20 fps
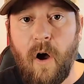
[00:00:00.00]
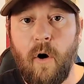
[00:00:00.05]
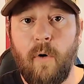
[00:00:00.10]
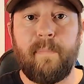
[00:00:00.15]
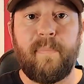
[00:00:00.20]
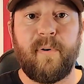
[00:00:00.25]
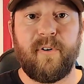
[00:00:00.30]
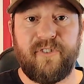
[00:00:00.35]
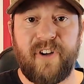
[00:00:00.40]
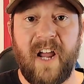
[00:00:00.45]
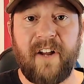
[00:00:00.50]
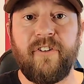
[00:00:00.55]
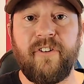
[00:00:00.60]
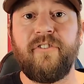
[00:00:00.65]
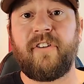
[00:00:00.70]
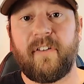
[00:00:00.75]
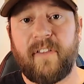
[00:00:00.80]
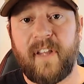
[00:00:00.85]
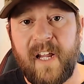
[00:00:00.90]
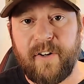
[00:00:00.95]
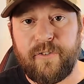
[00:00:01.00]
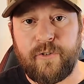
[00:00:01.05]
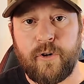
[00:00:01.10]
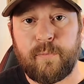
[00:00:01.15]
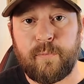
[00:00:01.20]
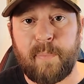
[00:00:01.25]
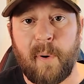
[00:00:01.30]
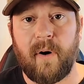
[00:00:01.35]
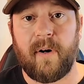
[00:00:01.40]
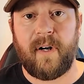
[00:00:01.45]
projections of the interest
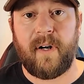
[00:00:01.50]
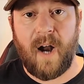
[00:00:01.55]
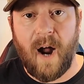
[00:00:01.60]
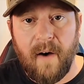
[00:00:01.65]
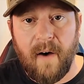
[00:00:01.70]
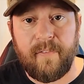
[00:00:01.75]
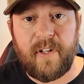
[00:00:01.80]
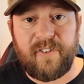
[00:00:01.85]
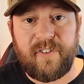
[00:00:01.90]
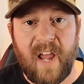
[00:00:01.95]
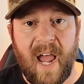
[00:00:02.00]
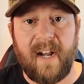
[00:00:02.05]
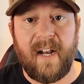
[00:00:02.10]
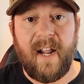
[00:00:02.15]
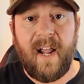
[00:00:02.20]
burden of the debt